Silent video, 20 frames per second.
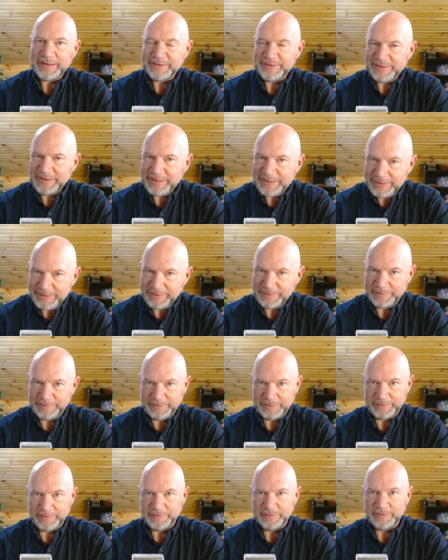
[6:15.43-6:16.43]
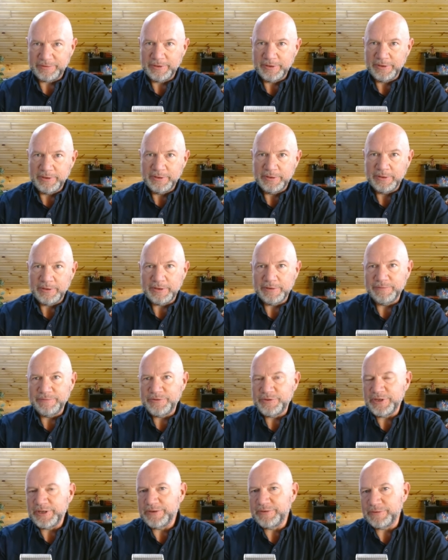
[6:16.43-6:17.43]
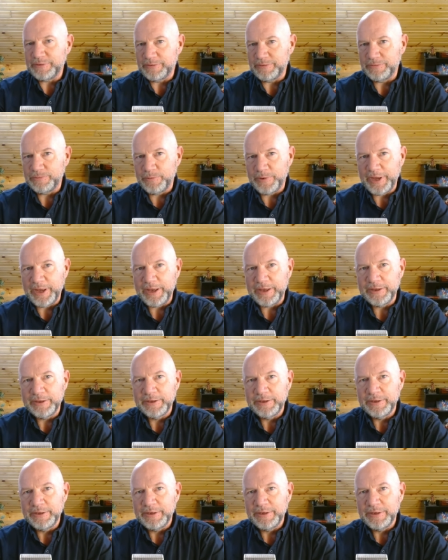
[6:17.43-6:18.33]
antithesis of Jesus' way.